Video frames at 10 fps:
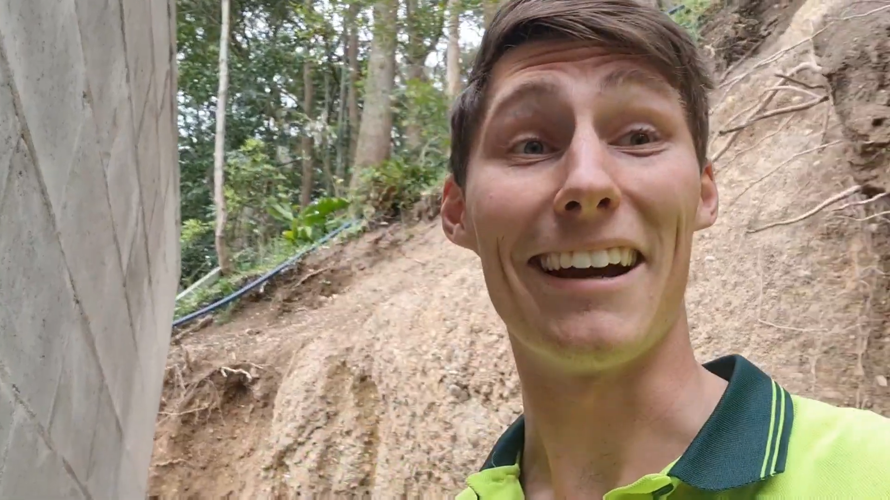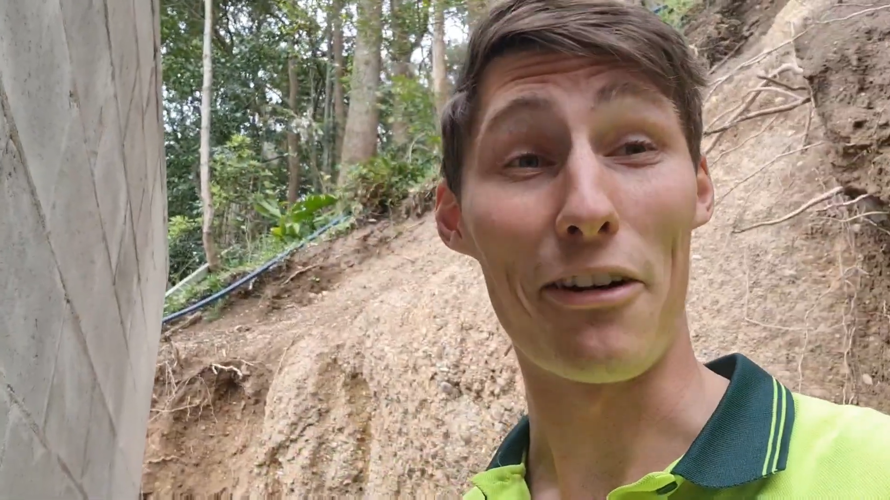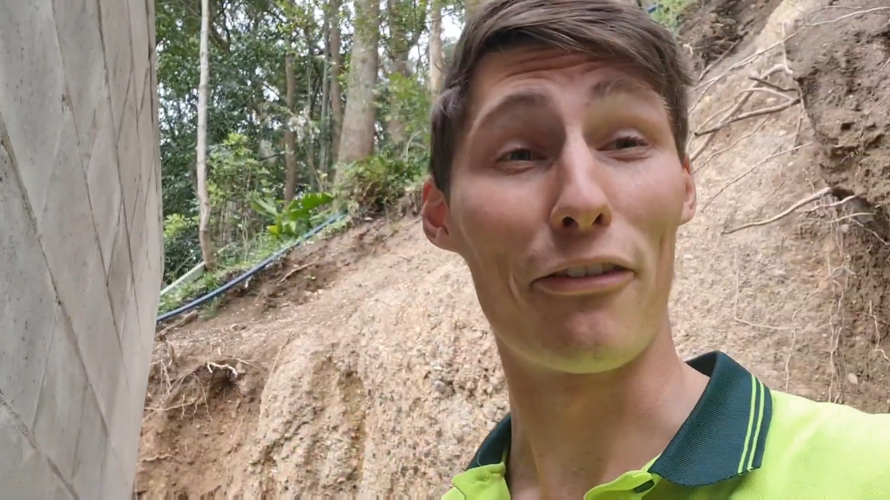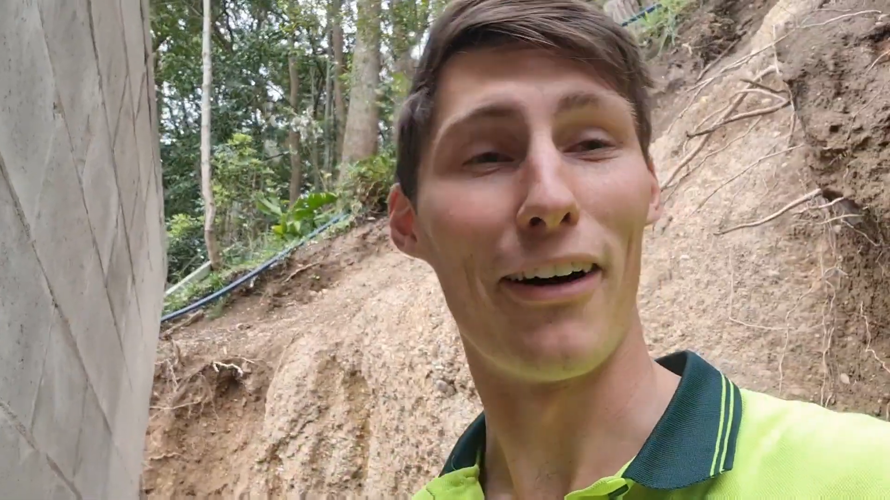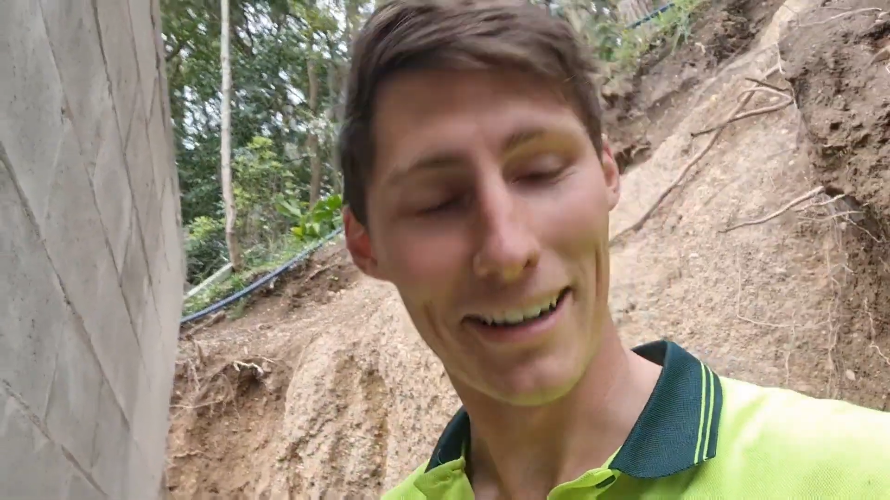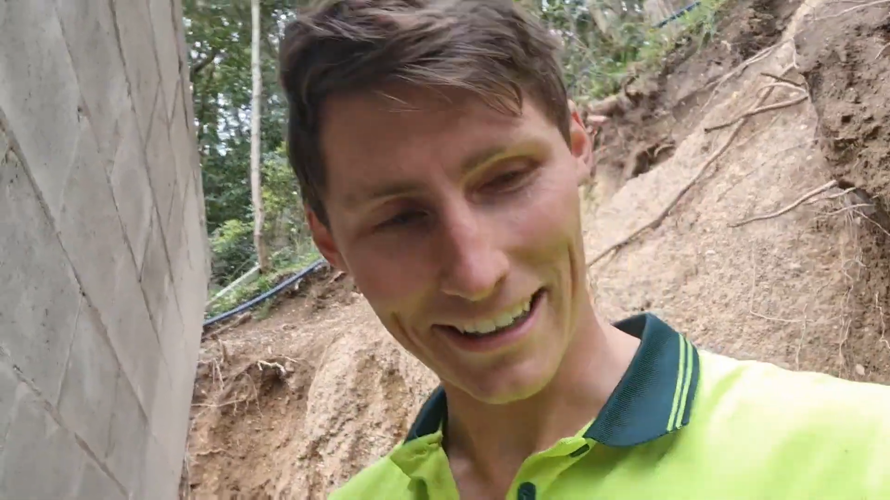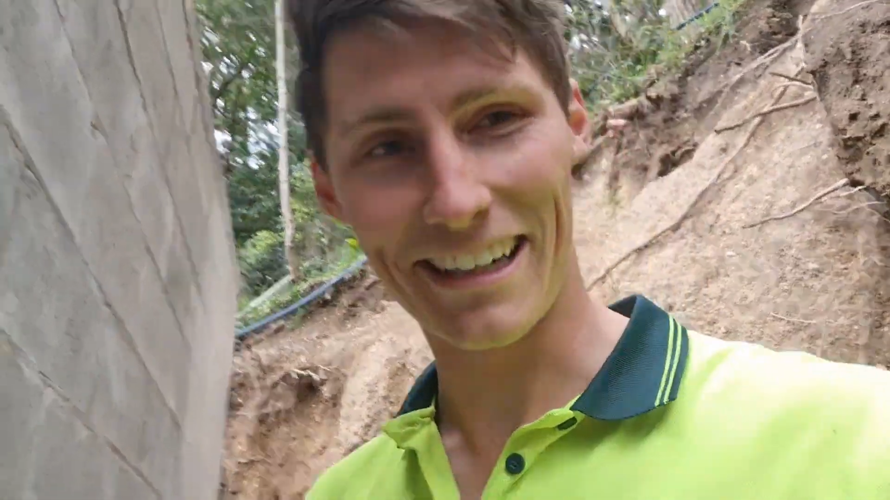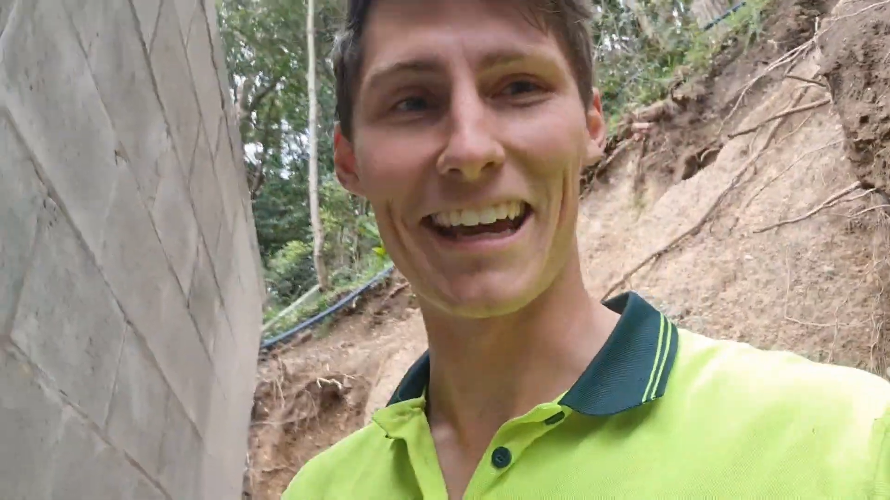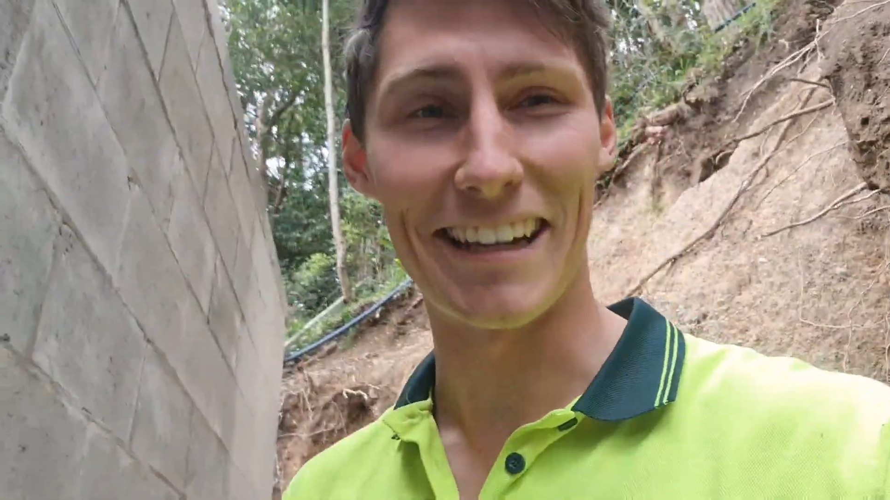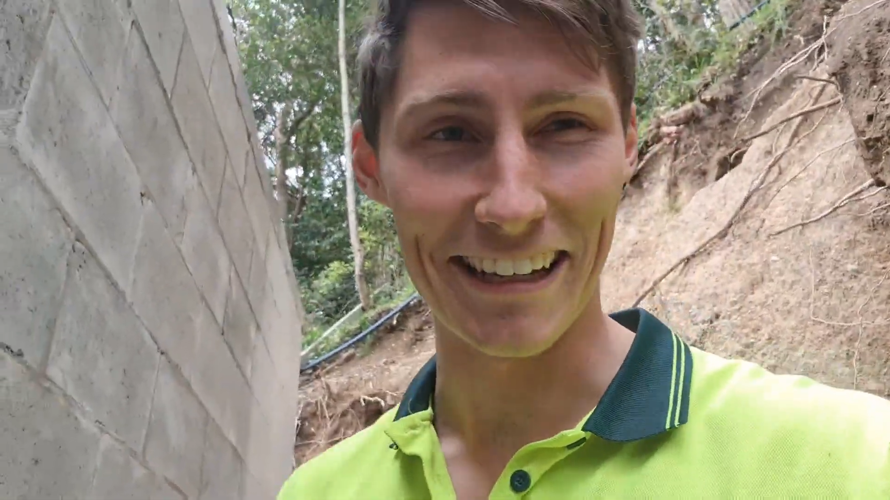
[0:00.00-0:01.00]
finally
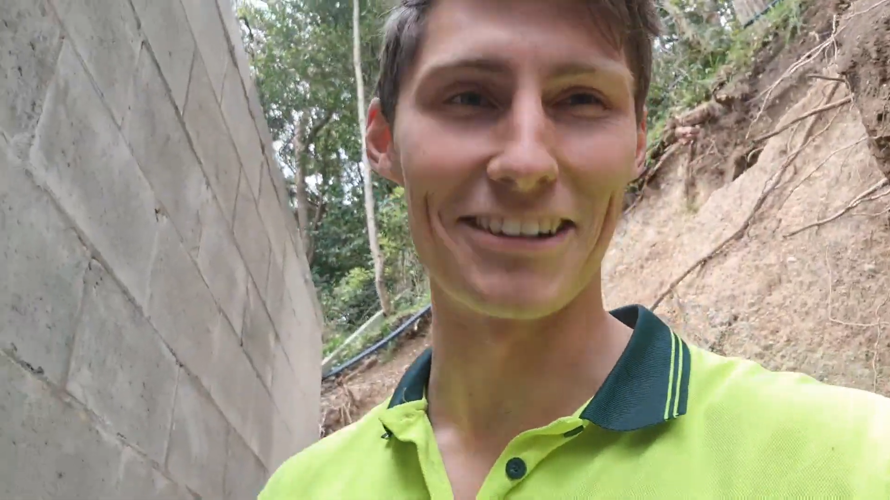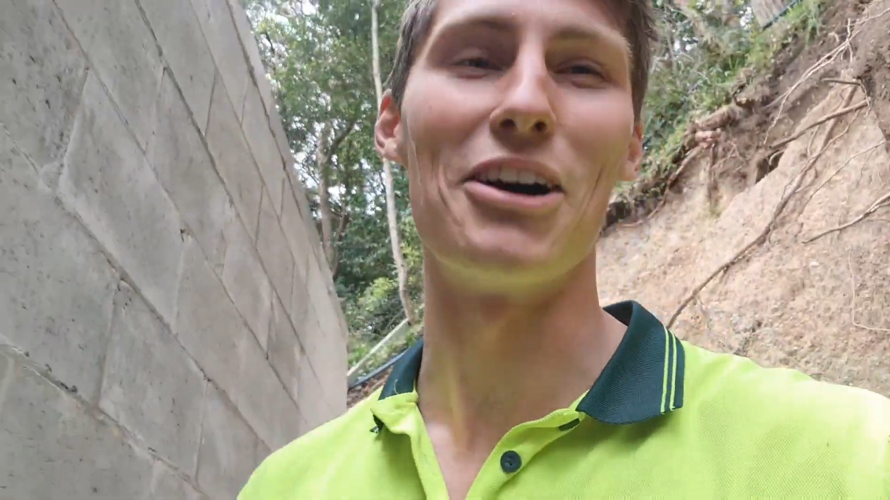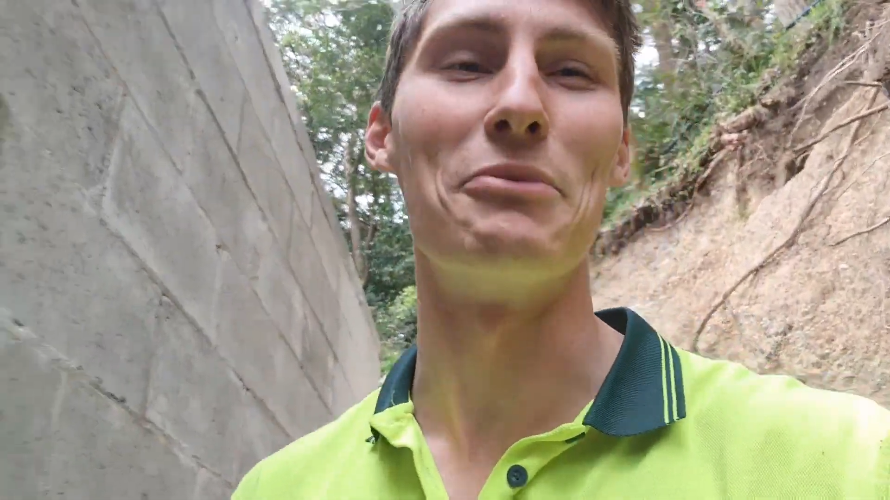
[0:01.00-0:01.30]
getting it on.